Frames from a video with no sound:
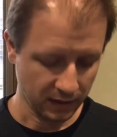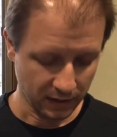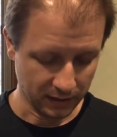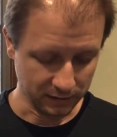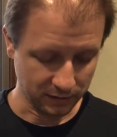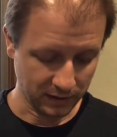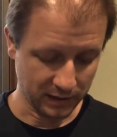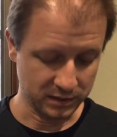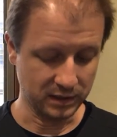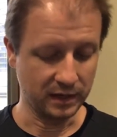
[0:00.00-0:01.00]
And the thing
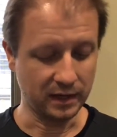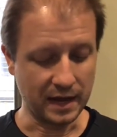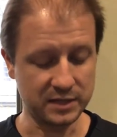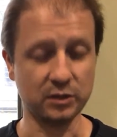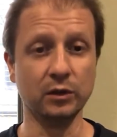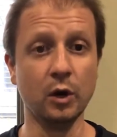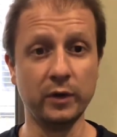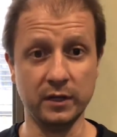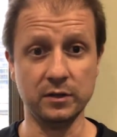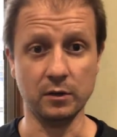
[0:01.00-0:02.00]
is, it has a
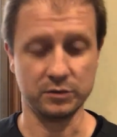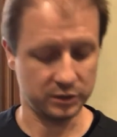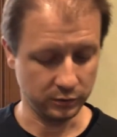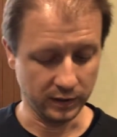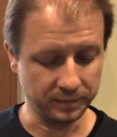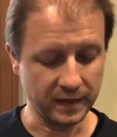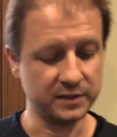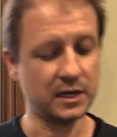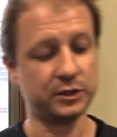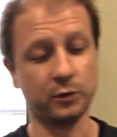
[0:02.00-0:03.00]
loading dose to it, and
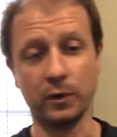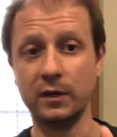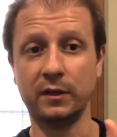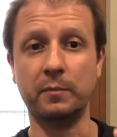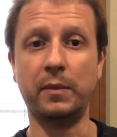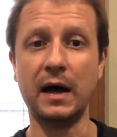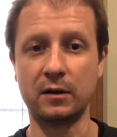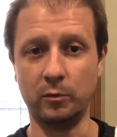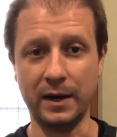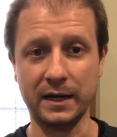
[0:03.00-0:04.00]
it's actually written on the
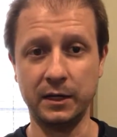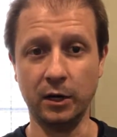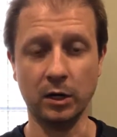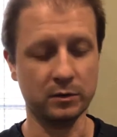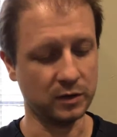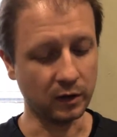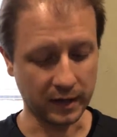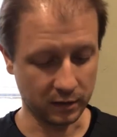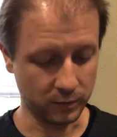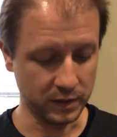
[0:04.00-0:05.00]
bottle back here, so I'll
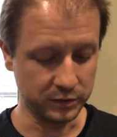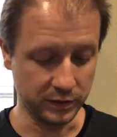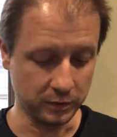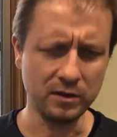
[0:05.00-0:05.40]
kind of read it to you.